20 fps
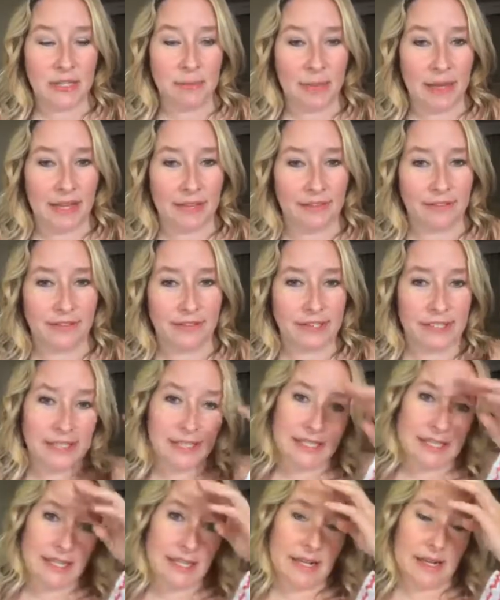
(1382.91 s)

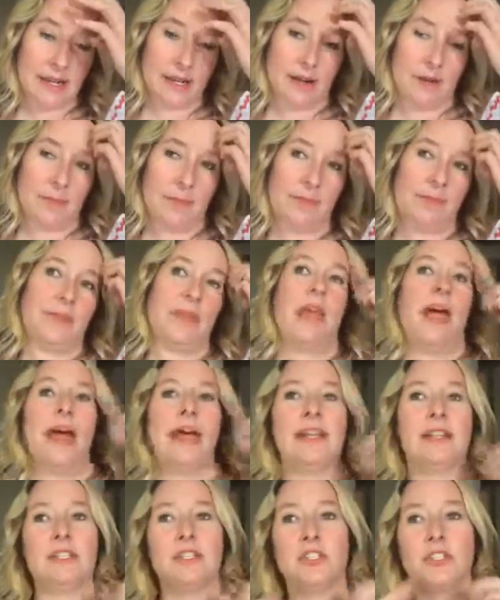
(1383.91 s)
benefits,
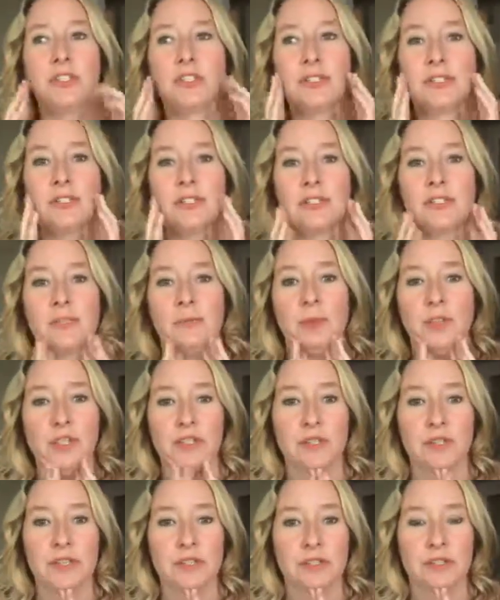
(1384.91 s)
and it's a
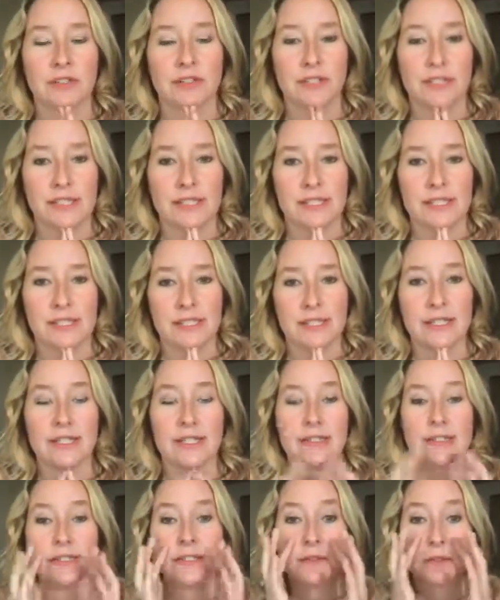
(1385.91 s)
moisturizer it
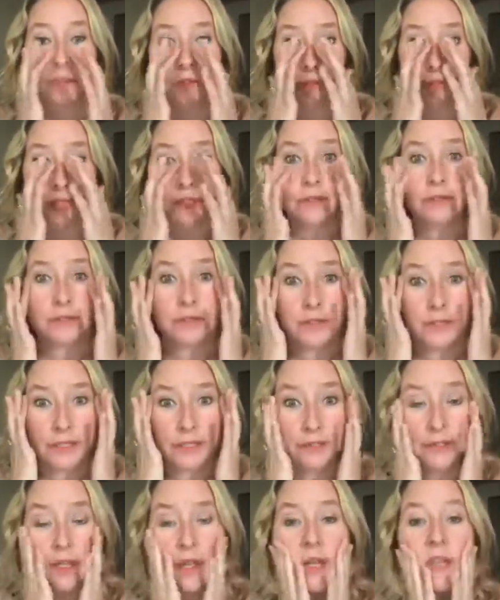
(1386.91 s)
literally
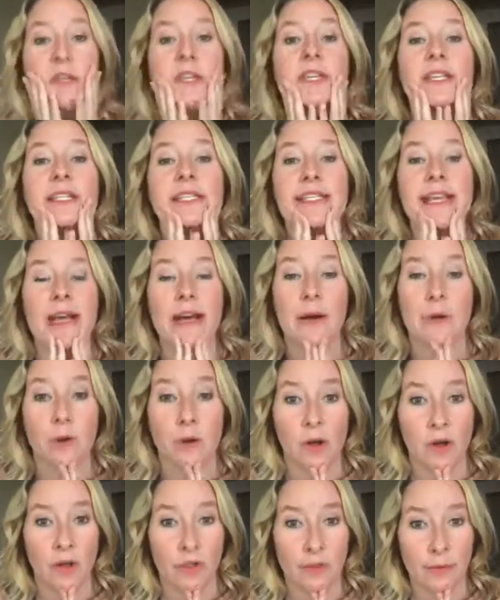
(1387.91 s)
like gets out
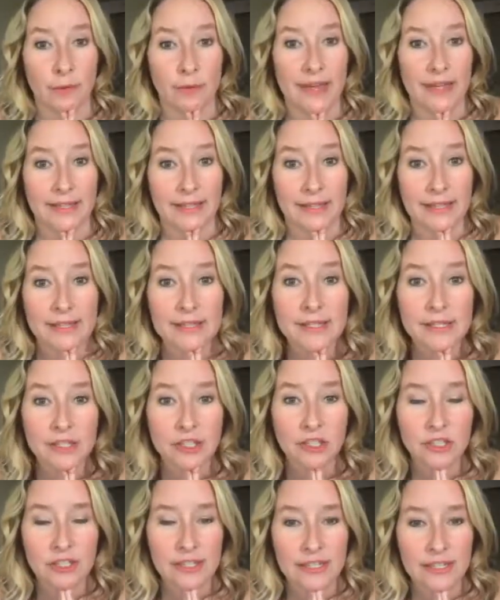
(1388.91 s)
all the redness in
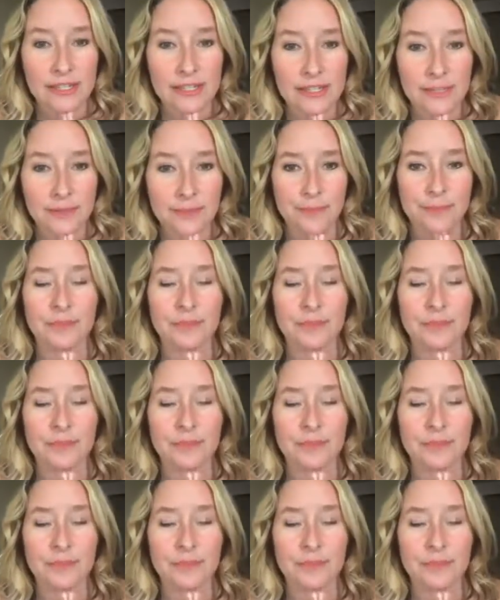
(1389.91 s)
your skin.